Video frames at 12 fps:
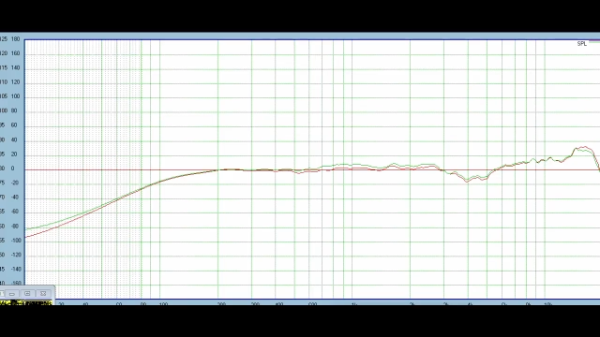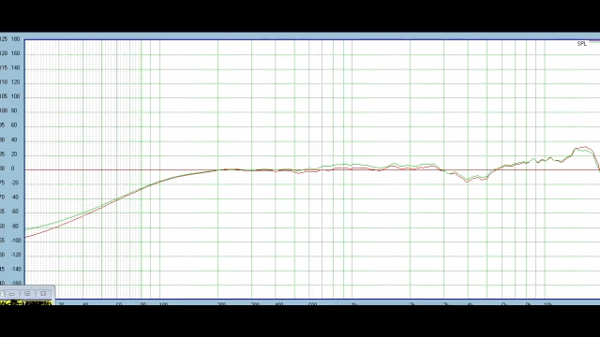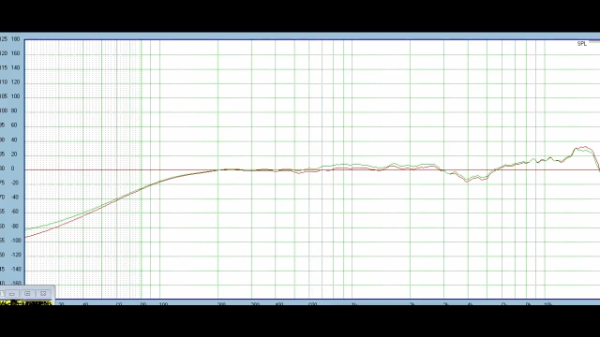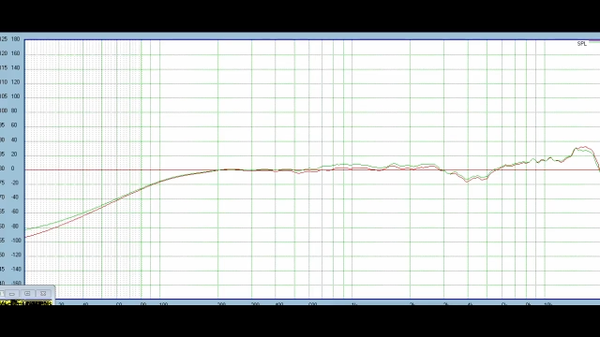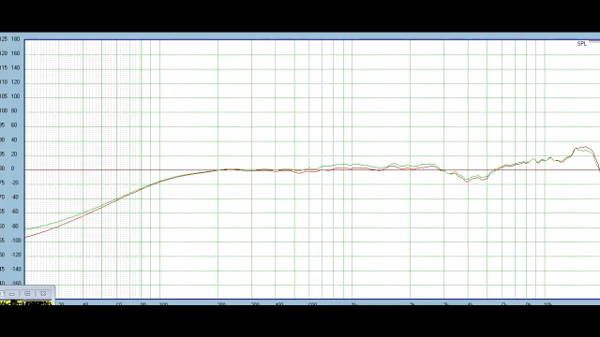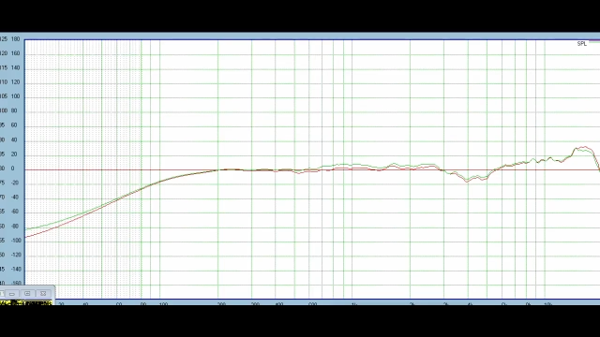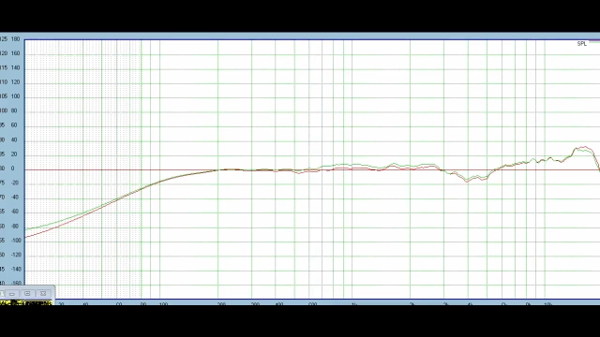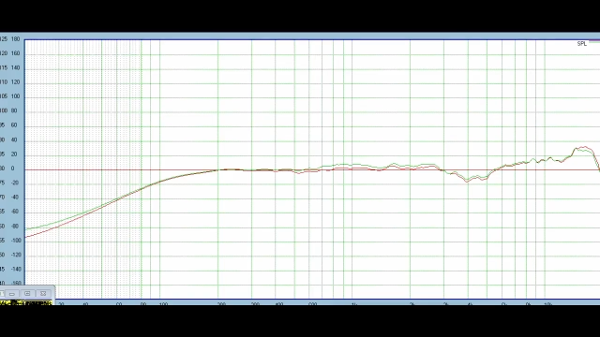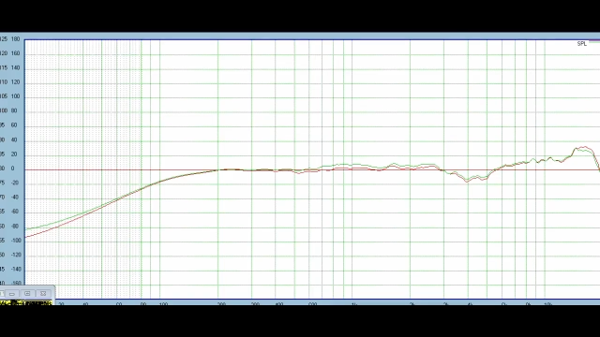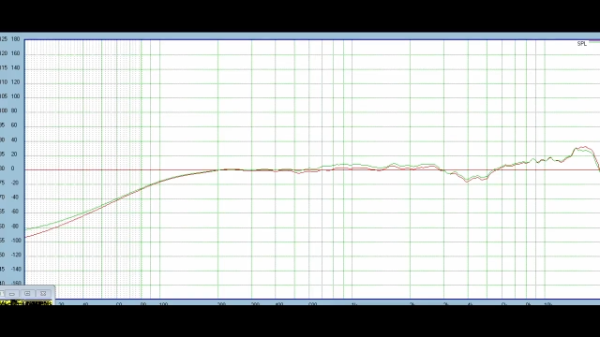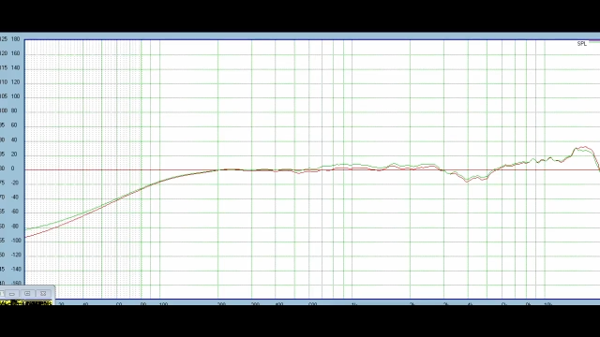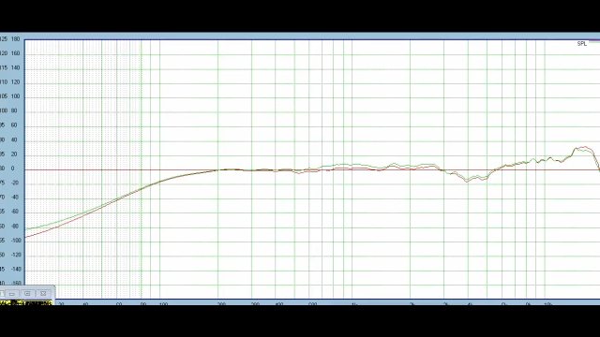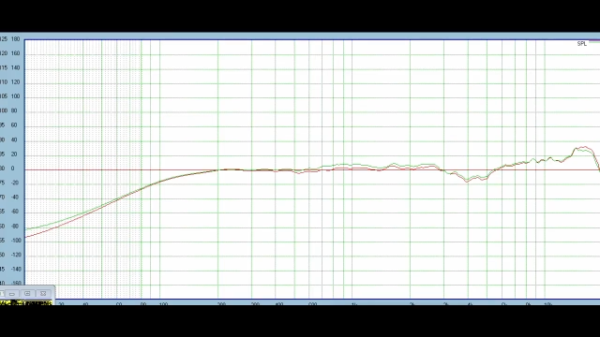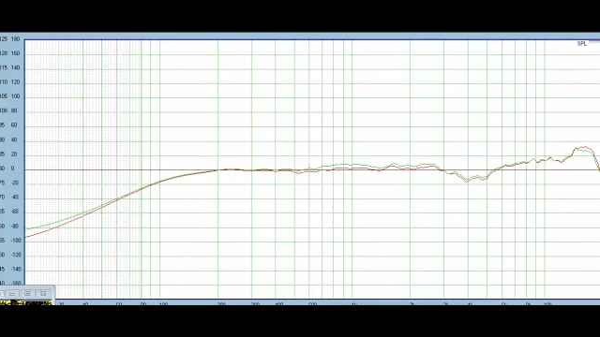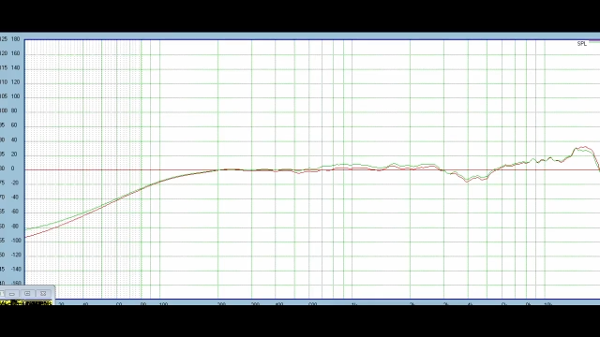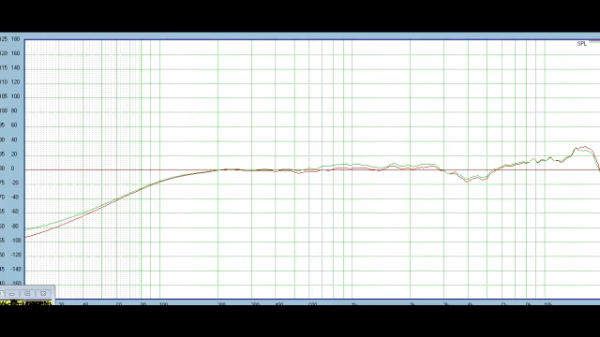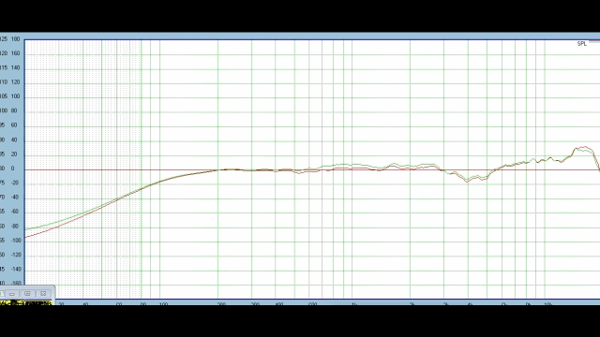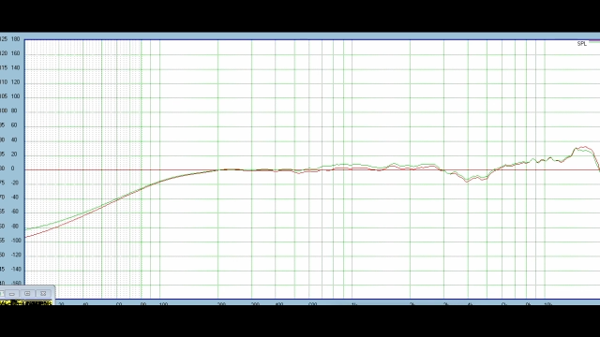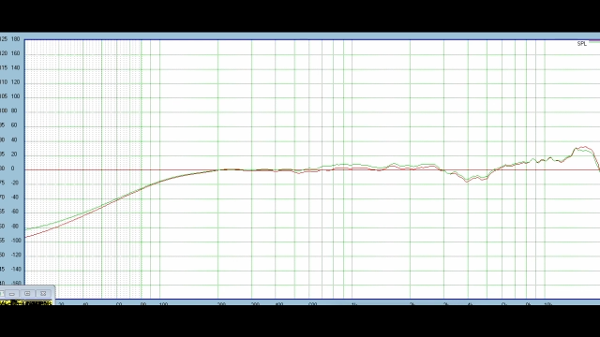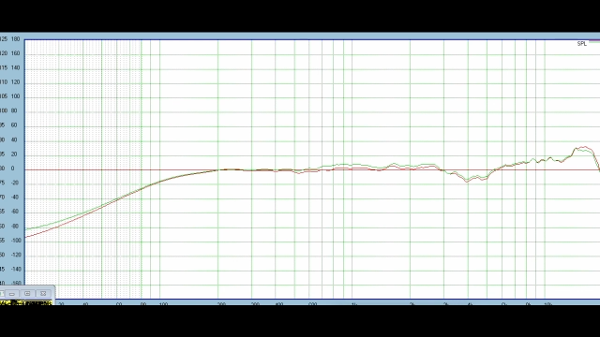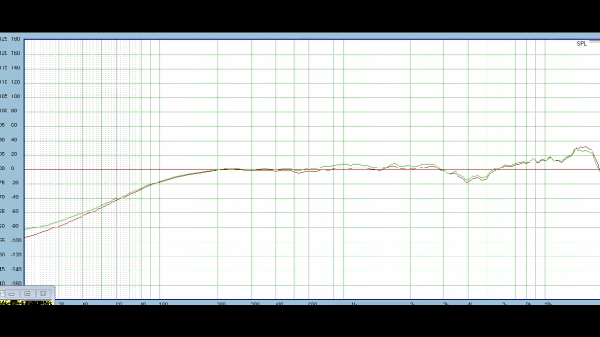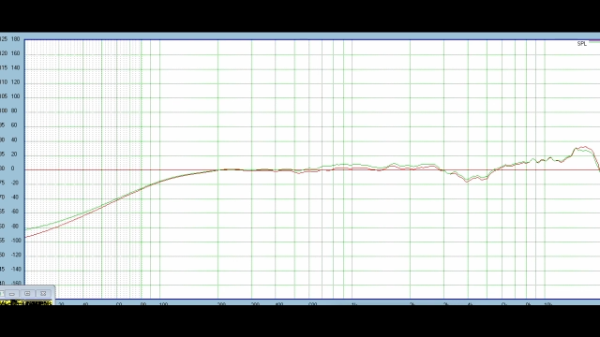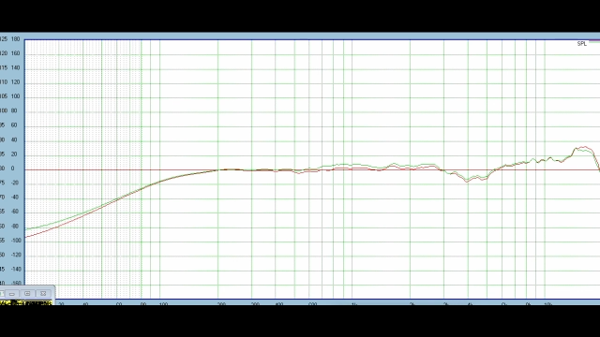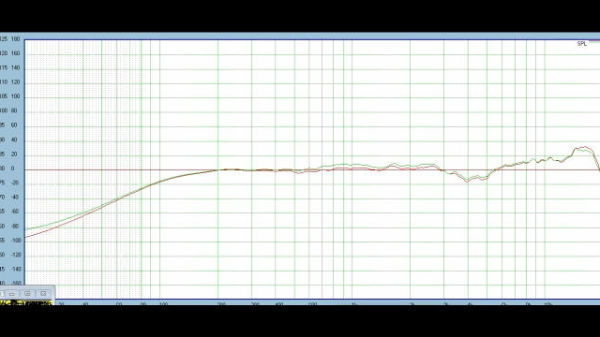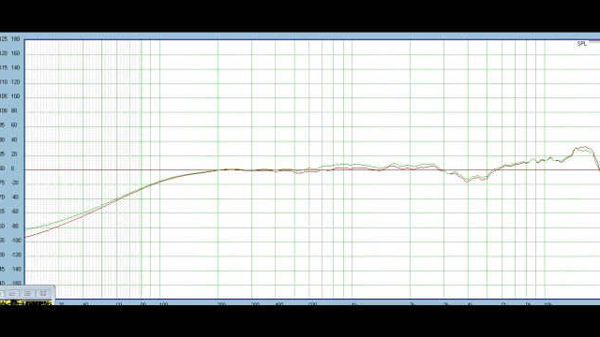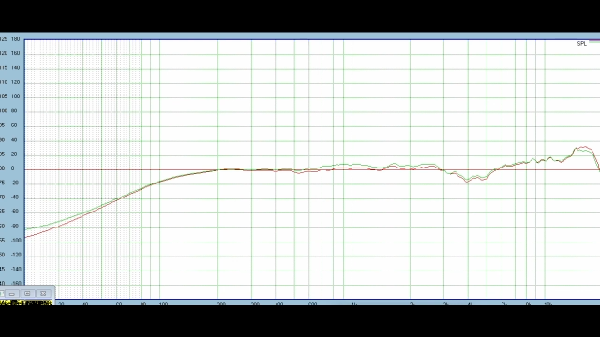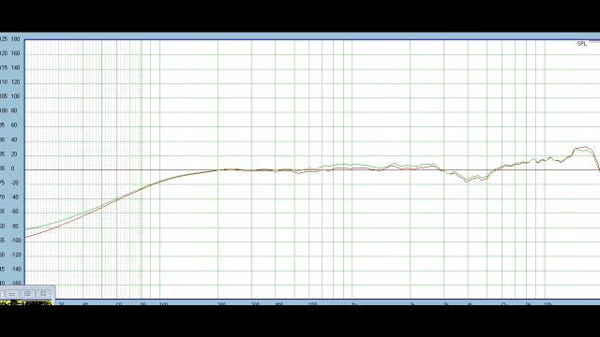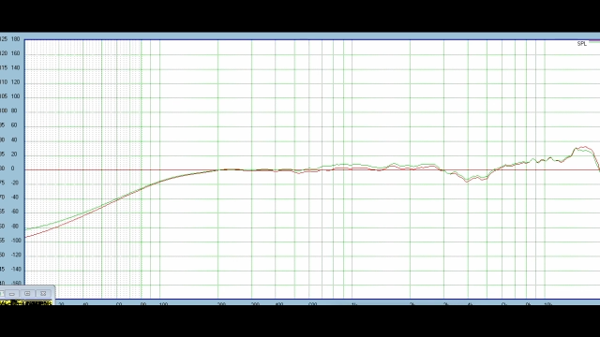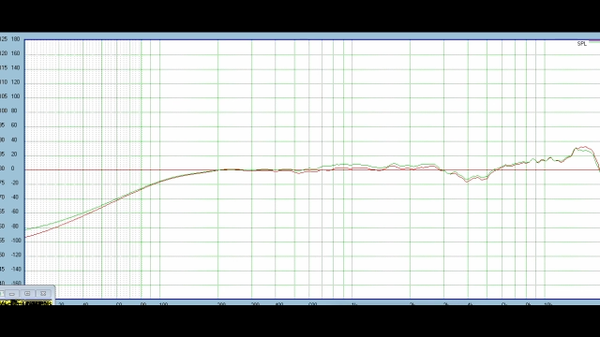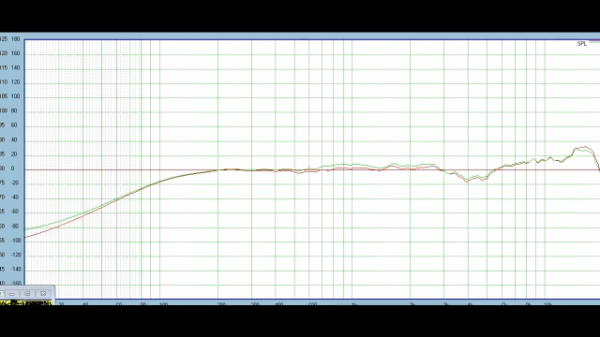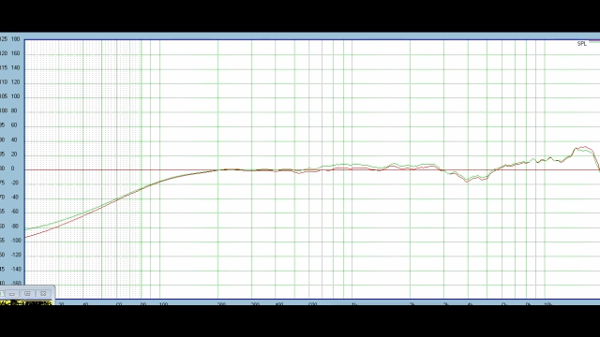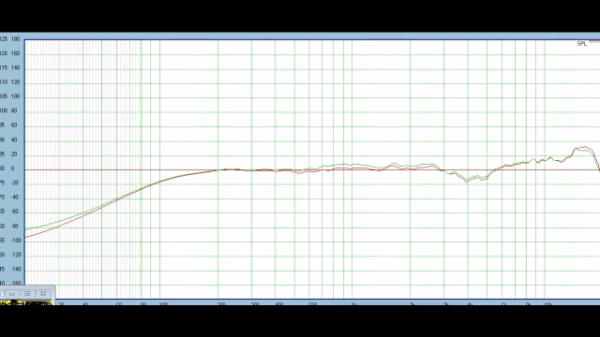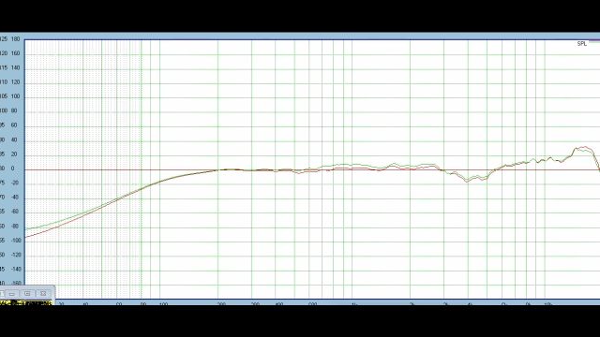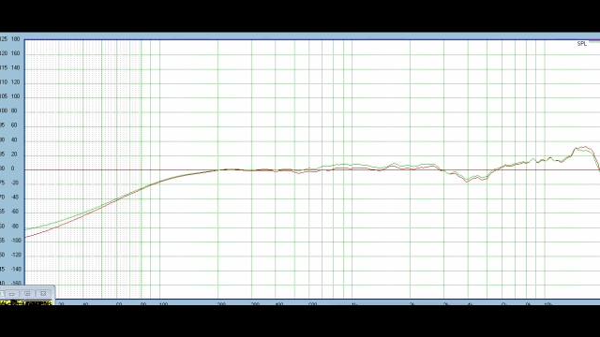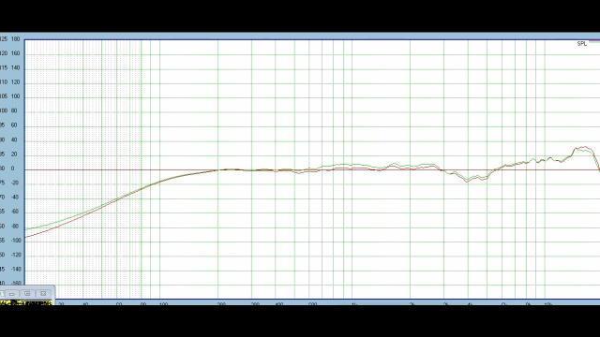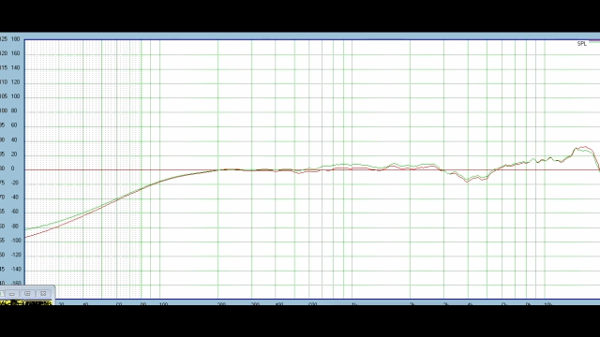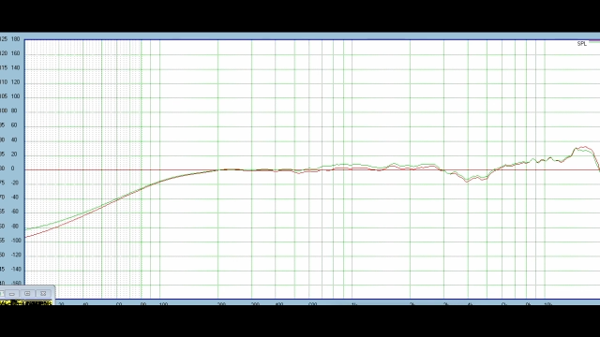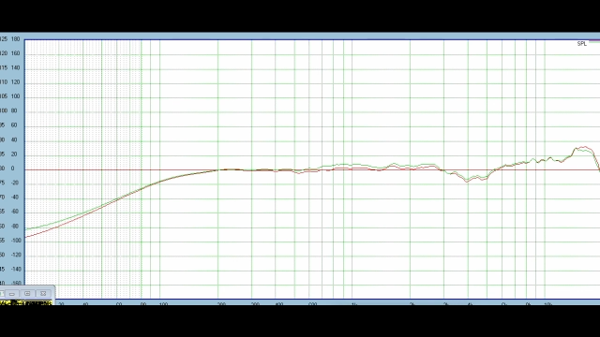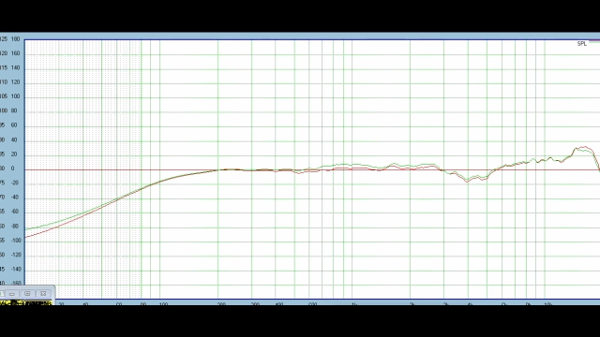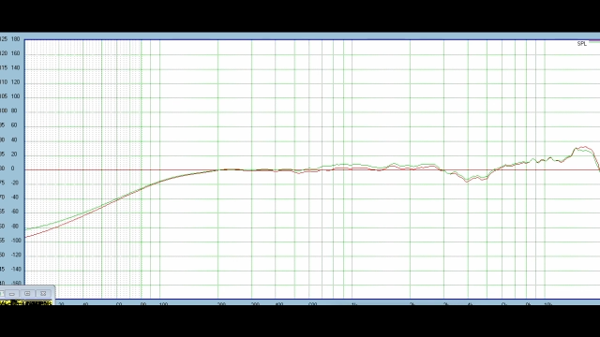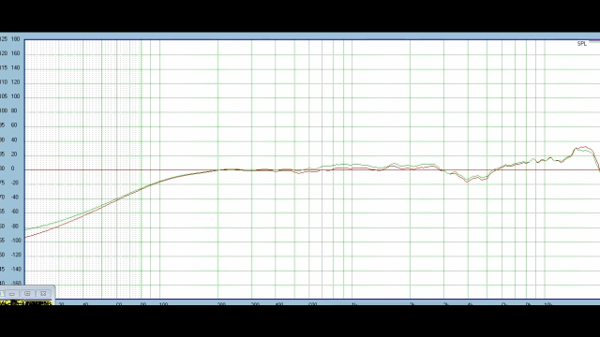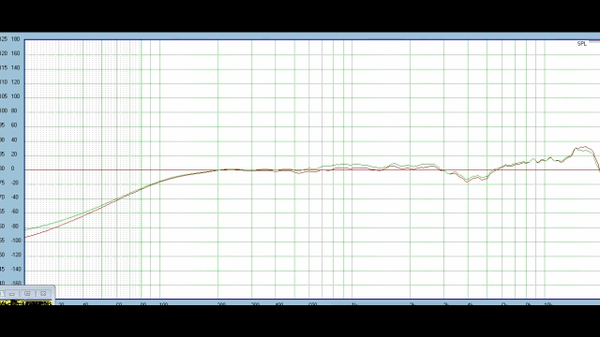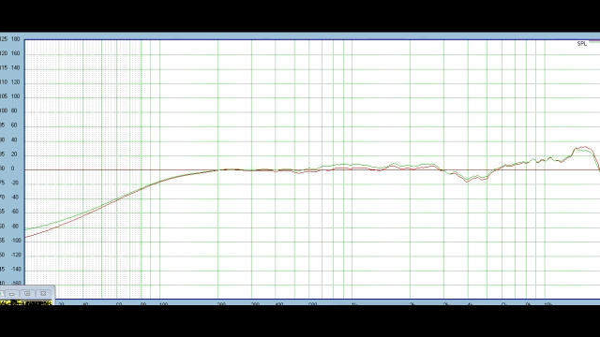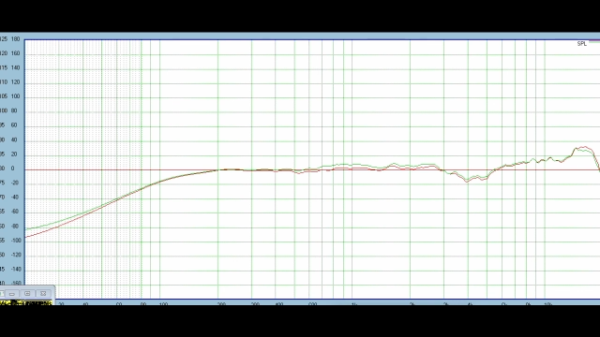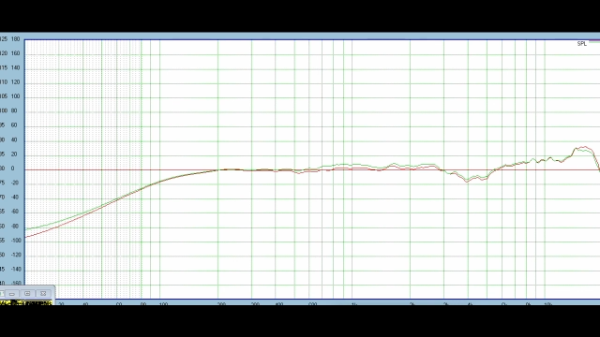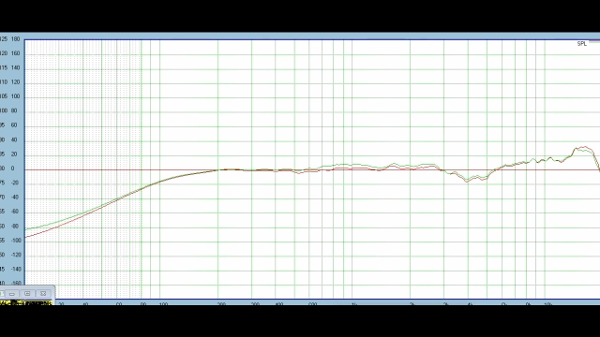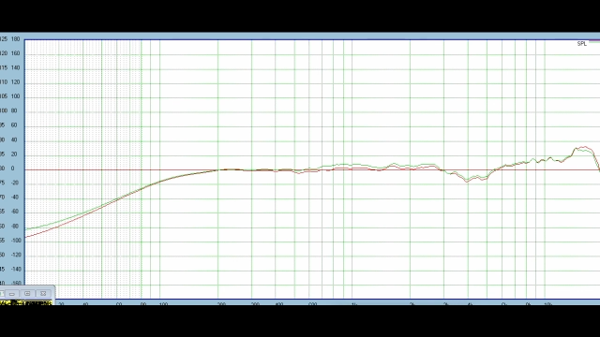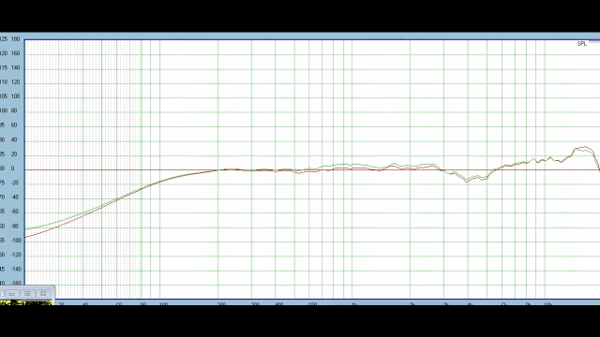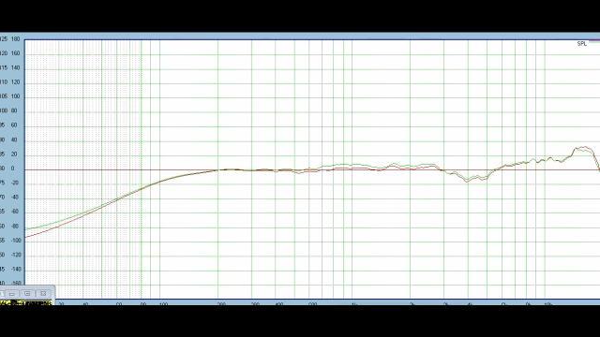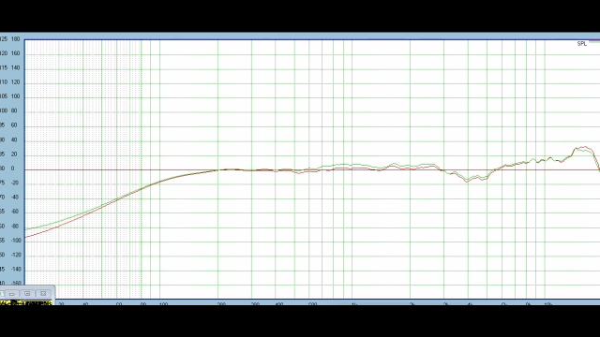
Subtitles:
[unreadable: no face in view]